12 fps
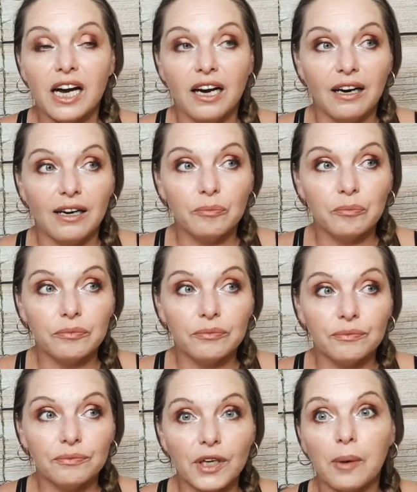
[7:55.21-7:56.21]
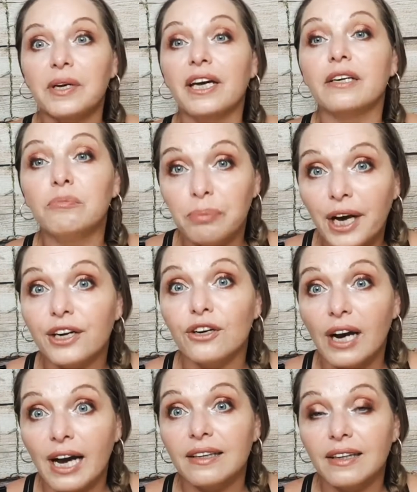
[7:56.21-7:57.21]
um, I'm getting
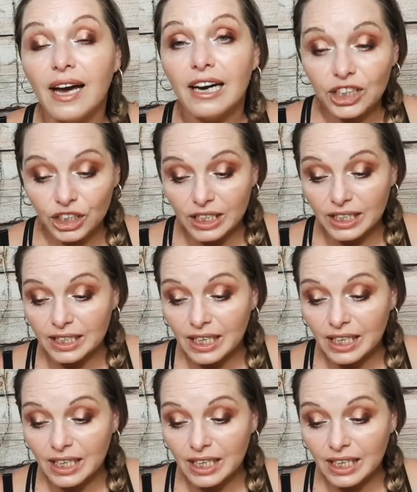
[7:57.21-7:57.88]
better at lashes.